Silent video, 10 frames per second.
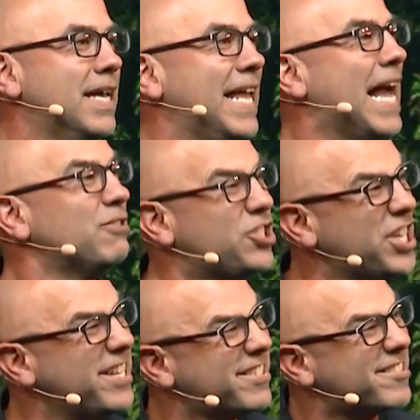and how
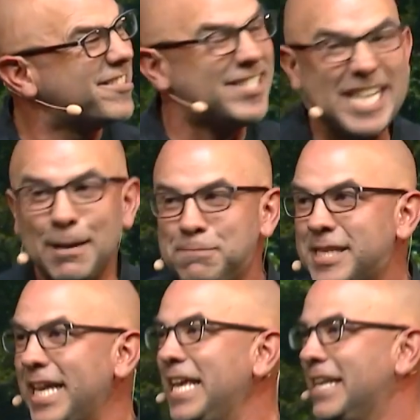Jesus
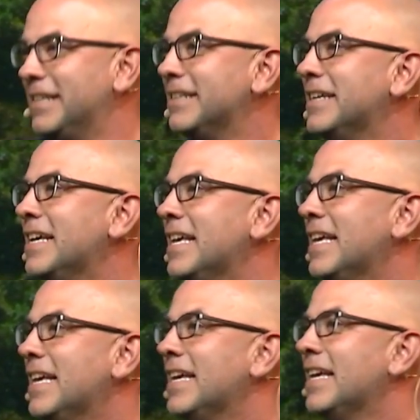steps in
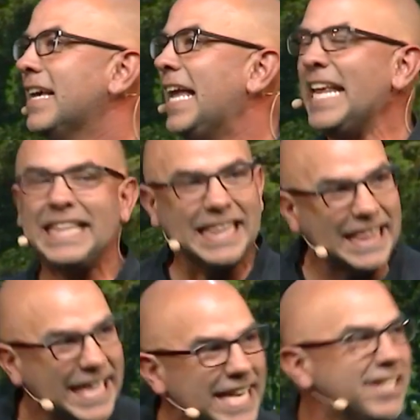and he
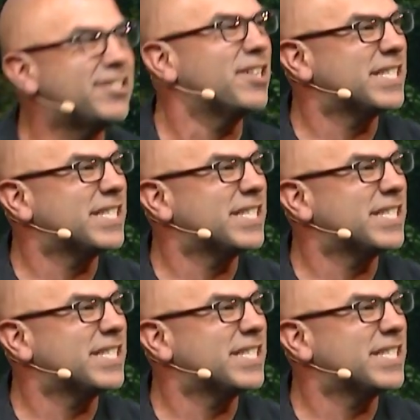leads